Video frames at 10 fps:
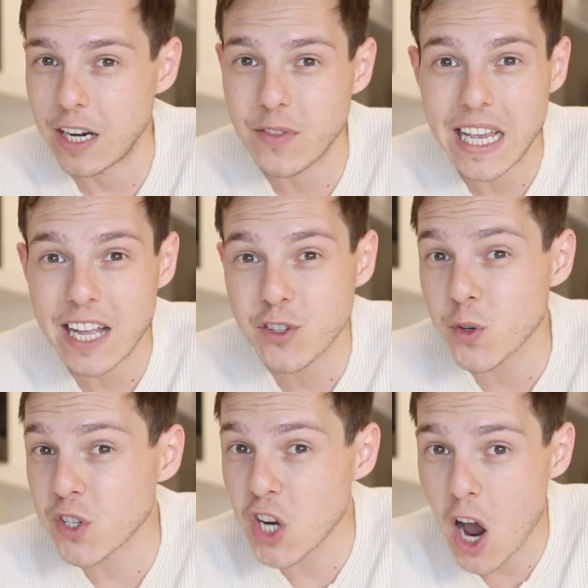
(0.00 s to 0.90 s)
And if the
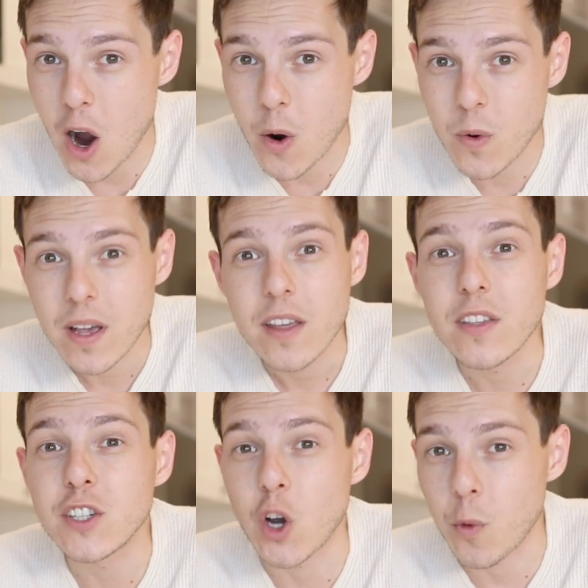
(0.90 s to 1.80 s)
answer is no,
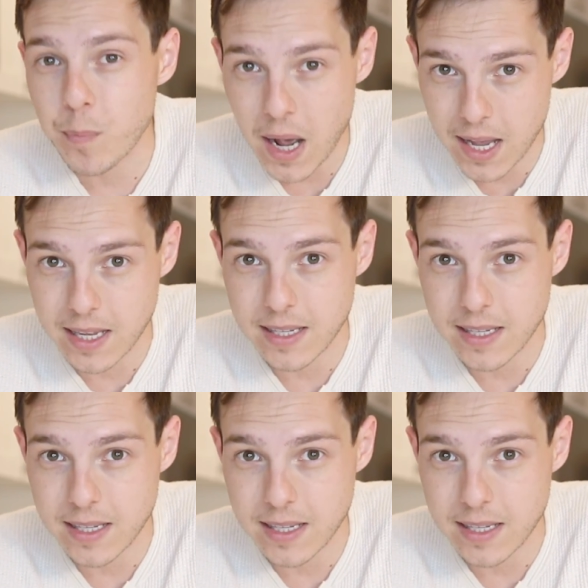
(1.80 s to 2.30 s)
then don't buy